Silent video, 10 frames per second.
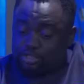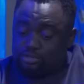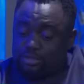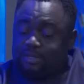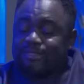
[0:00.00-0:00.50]
to
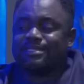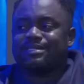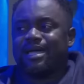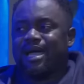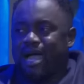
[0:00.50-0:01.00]
you now, is
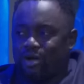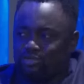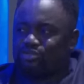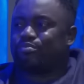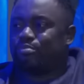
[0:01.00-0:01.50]
a
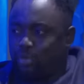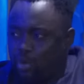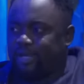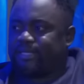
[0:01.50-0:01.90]
house boy.